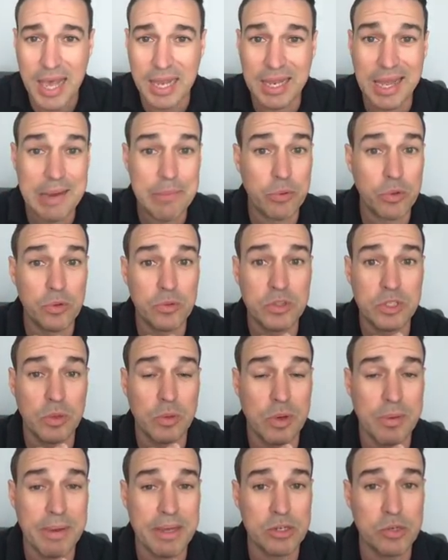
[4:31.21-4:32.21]
Labor also
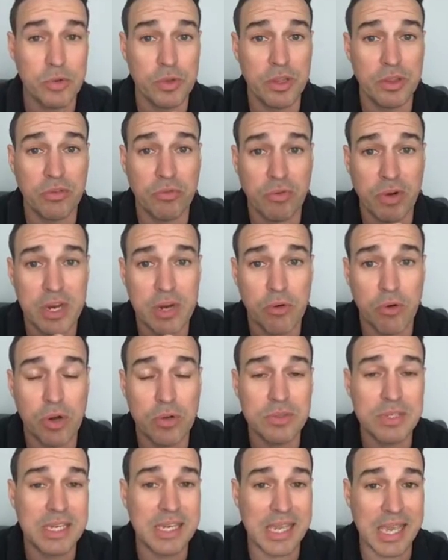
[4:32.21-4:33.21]
want to make sure that
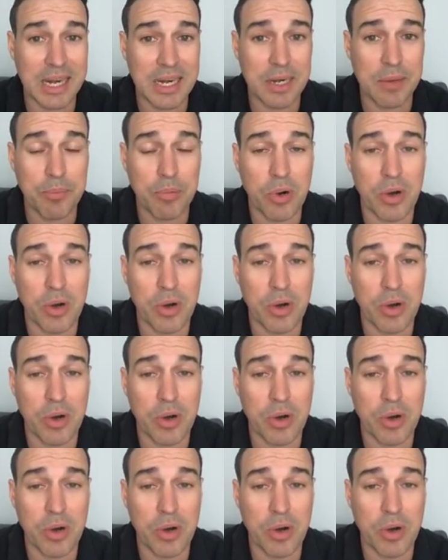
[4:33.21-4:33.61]
three-year-olds can get into